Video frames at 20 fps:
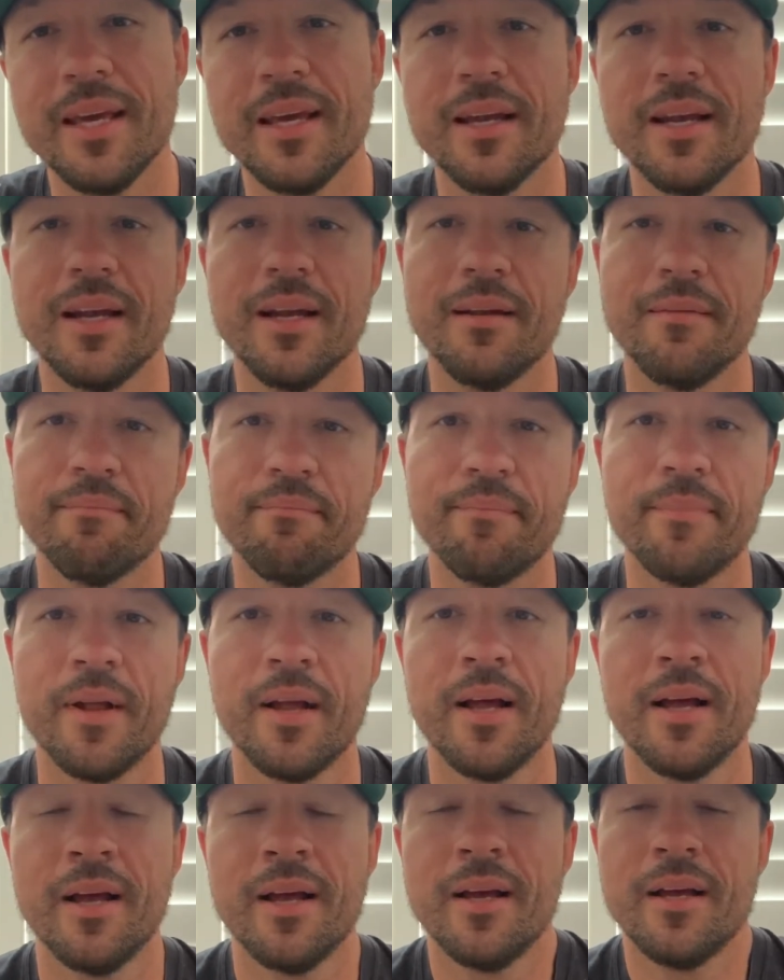and
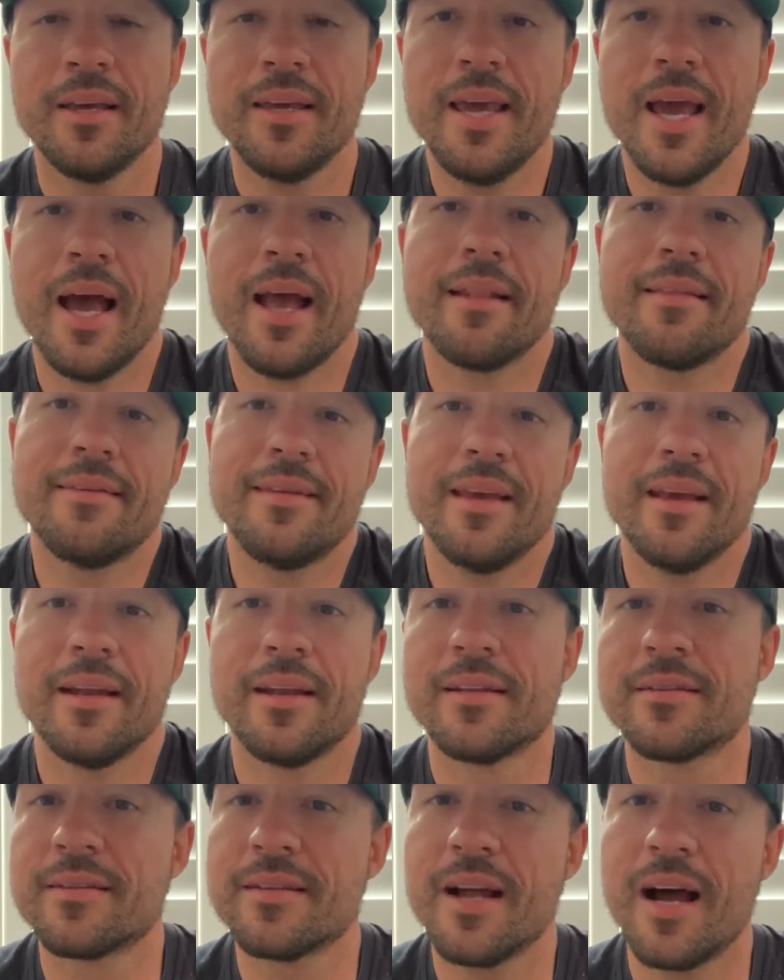yeah, it did.
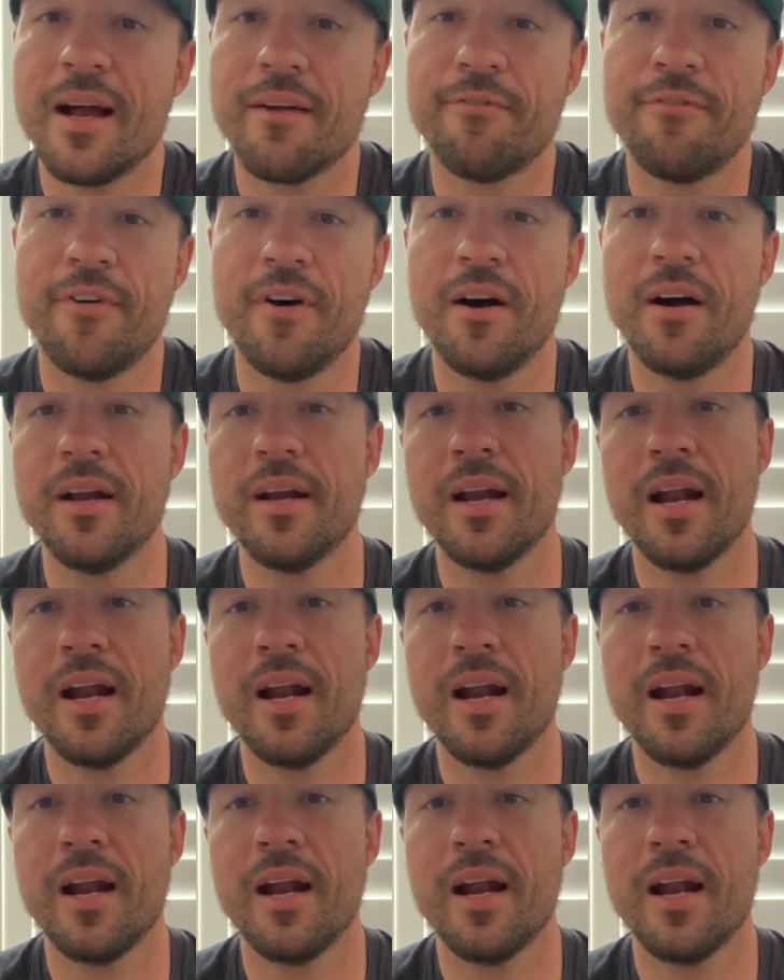It's not fun.